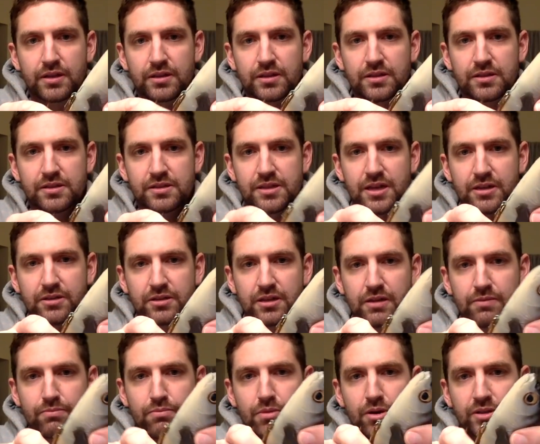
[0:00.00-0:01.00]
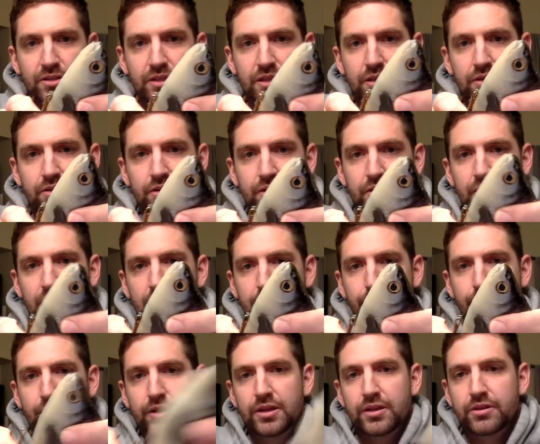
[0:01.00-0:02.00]
This is actually a musky hook that I
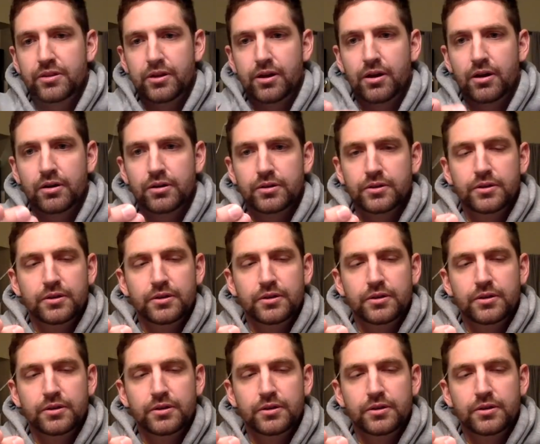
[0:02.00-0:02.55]
put in there.